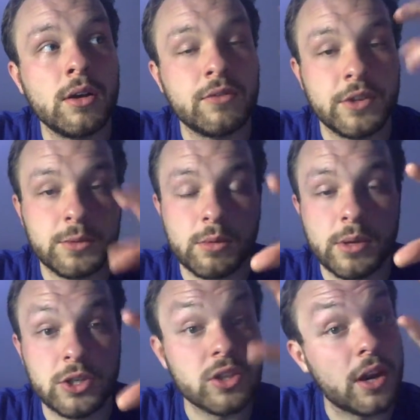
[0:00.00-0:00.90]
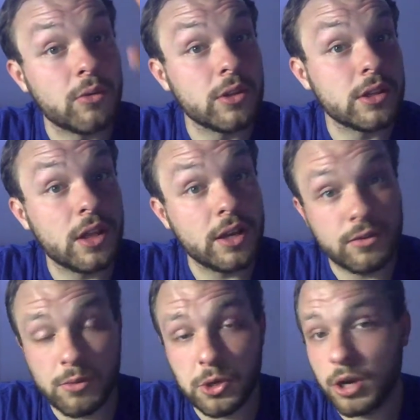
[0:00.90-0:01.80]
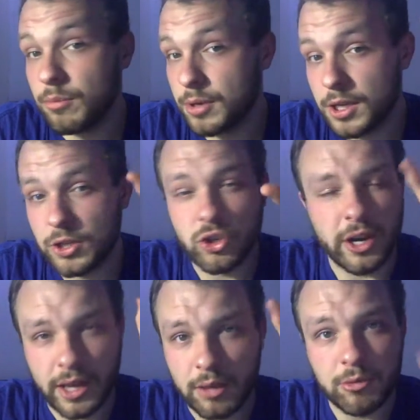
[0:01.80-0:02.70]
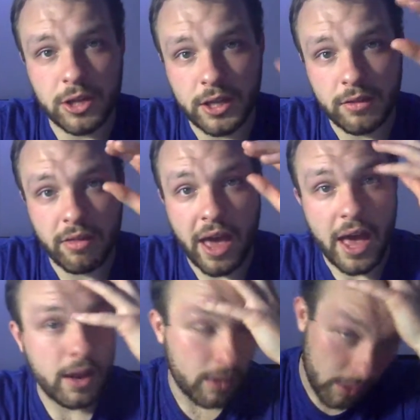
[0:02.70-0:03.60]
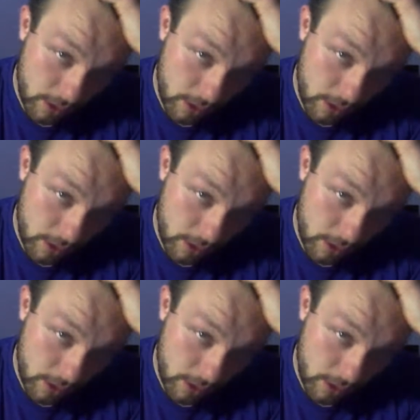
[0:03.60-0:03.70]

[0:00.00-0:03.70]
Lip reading: Facebook page that I really like from a company and try to emulate that,